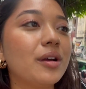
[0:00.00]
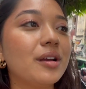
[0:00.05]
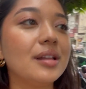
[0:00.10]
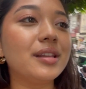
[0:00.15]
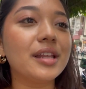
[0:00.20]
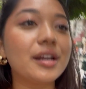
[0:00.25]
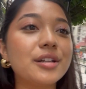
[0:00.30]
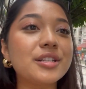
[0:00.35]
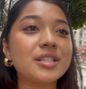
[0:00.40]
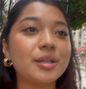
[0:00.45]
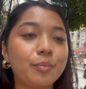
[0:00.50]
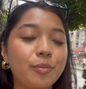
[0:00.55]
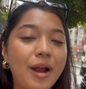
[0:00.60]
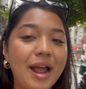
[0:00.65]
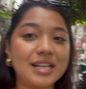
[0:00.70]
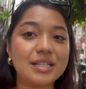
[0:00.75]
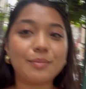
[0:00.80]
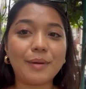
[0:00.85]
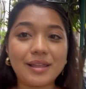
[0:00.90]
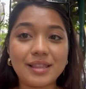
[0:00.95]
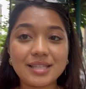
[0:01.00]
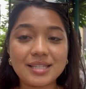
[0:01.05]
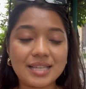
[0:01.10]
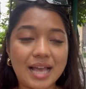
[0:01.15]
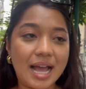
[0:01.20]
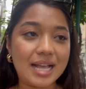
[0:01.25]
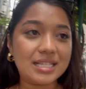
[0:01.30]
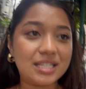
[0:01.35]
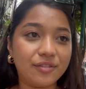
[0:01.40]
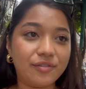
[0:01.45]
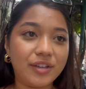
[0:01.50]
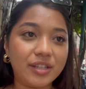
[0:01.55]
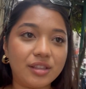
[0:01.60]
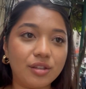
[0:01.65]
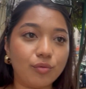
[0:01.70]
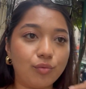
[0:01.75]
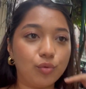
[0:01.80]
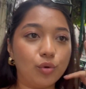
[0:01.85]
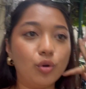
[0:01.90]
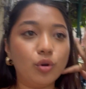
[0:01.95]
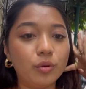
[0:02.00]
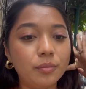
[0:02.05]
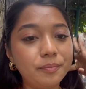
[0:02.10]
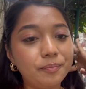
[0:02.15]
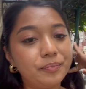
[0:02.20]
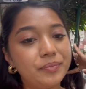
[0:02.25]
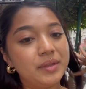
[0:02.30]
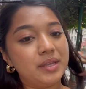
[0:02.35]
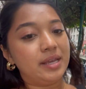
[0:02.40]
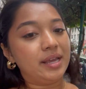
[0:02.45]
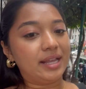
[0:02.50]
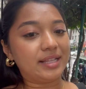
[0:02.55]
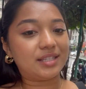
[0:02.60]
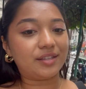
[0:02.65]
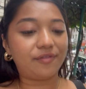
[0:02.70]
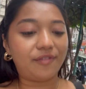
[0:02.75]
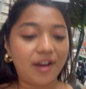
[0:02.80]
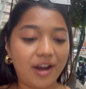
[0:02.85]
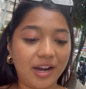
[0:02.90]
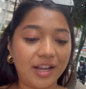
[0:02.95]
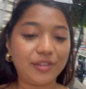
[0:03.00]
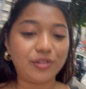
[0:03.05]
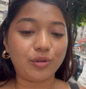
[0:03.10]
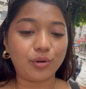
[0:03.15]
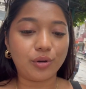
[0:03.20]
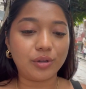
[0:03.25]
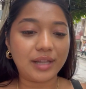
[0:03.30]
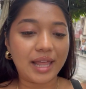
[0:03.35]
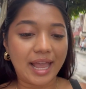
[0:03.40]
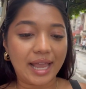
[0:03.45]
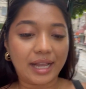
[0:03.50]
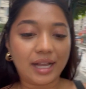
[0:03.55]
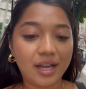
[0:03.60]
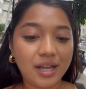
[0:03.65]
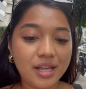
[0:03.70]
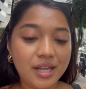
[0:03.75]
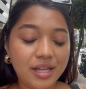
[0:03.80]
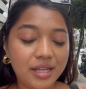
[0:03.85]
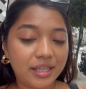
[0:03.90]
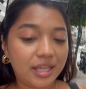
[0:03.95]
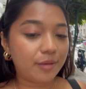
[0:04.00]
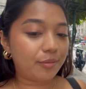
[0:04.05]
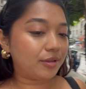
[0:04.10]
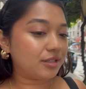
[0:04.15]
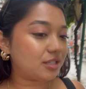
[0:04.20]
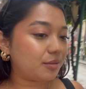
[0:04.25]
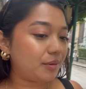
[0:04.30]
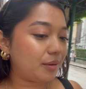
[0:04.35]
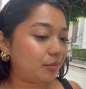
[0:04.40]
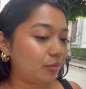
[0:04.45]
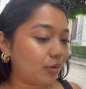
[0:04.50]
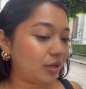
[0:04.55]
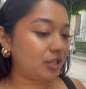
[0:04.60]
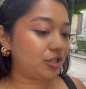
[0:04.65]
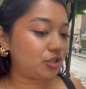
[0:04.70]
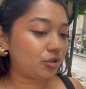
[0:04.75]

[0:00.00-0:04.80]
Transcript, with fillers: We're a little surprised by the size of it, the room. It's a very few like, so people, what did you